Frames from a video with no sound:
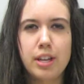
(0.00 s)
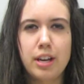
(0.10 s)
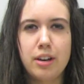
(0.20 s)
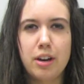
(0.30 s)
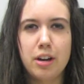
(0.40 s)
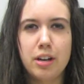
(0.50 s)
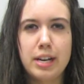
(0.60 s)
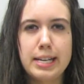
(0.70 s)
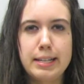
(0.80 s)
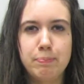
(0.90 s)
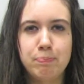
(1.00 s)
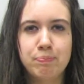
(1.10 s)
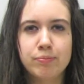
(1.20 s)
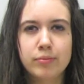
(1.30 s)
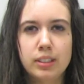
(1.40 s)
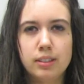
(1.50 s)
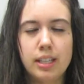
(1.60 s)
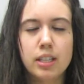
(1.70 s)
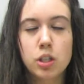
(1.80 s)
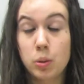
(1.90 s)
that are
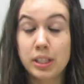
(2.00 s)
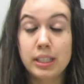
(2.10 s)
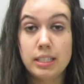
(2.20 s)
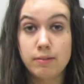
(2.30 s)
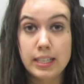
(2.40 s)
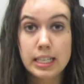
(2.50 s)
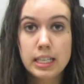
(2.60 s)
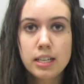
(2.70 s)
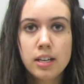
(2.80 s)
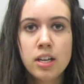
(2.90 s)
like quickly defeated.